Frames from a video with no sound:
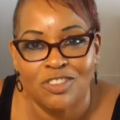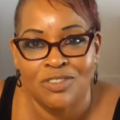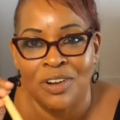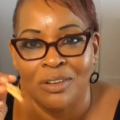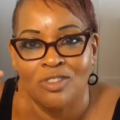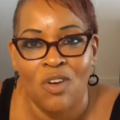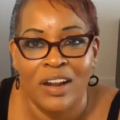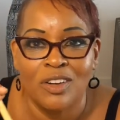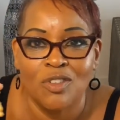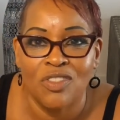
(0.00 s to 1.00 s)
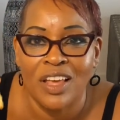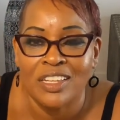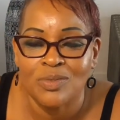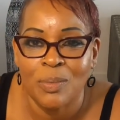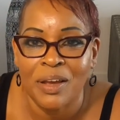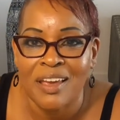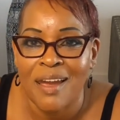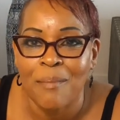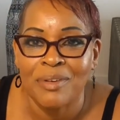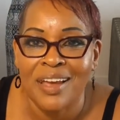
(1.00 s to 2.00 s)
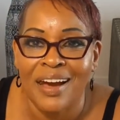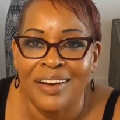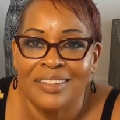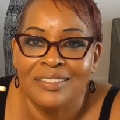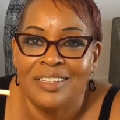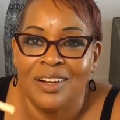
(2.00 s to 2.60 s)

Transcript: you know, trying to do things with my camera, y'all.